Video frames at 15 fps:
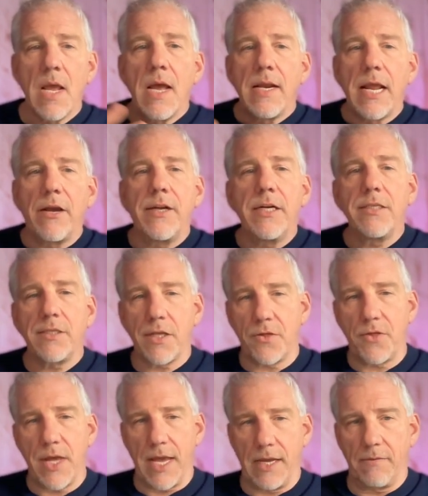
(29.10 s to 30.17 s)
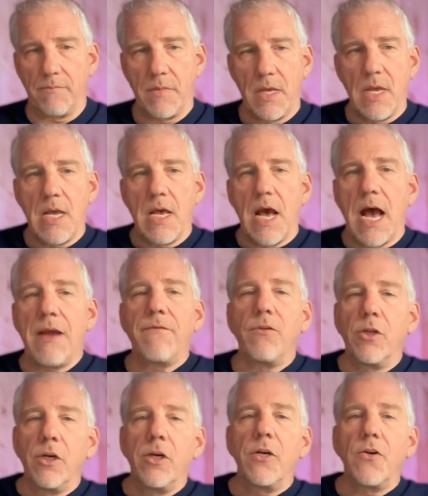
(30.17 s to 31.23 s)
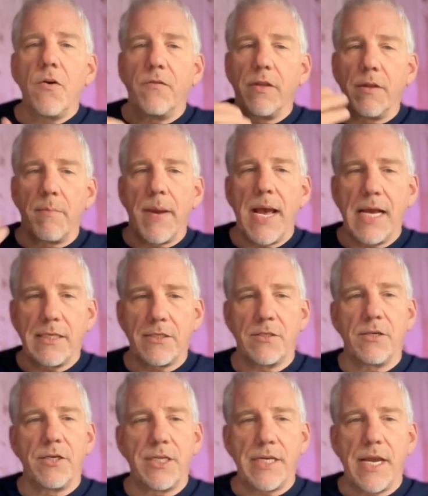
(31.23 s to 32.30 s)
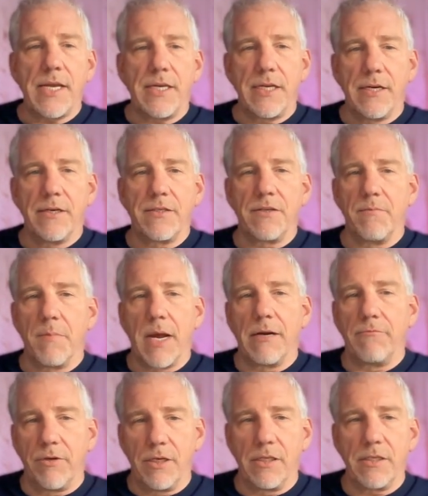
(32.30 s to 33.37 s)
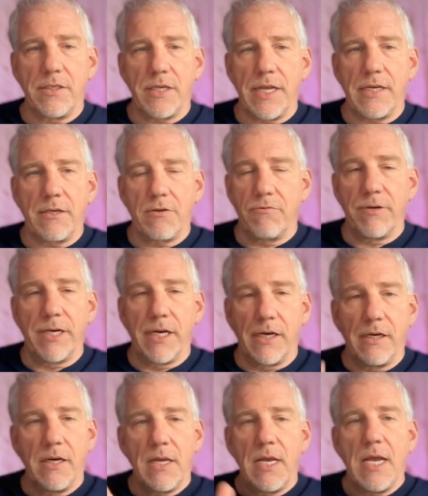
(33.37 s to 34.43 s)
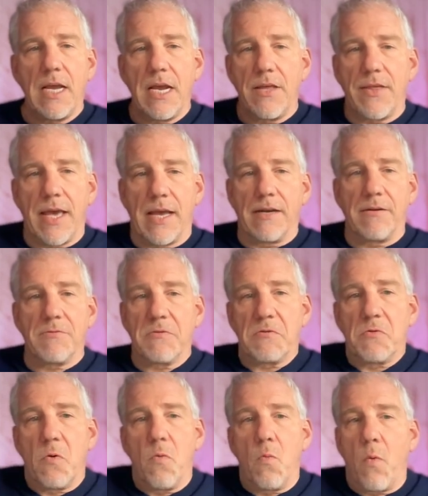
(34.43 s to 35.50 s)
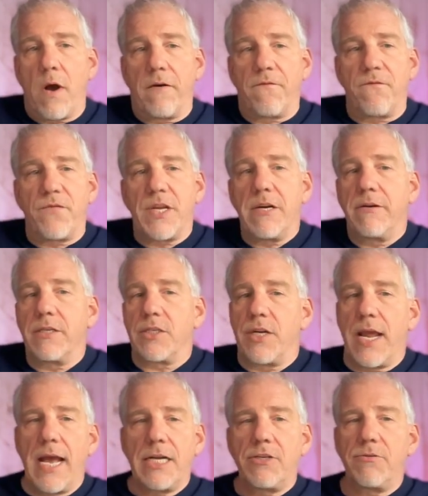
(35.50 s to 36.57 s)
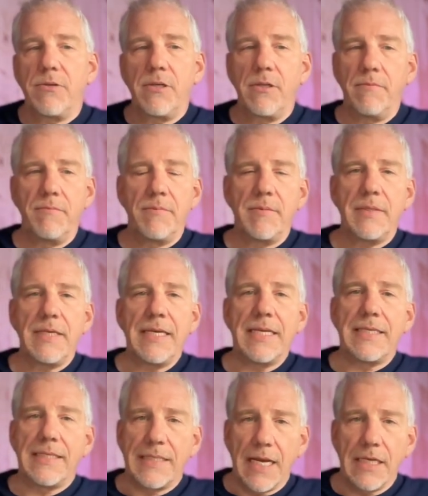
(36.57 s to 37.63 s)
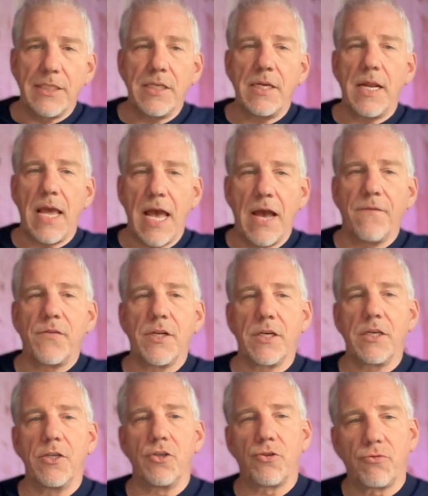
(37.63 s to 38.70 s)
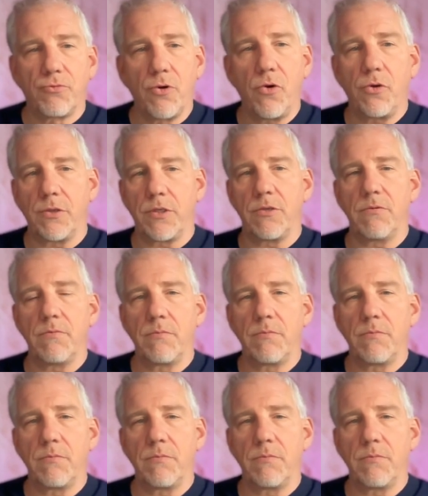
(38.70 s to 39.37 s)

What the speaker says: Now, here's the thing. I've learned over the past 38 years in my real estate career that while fear is natural, it doesn't have to control you.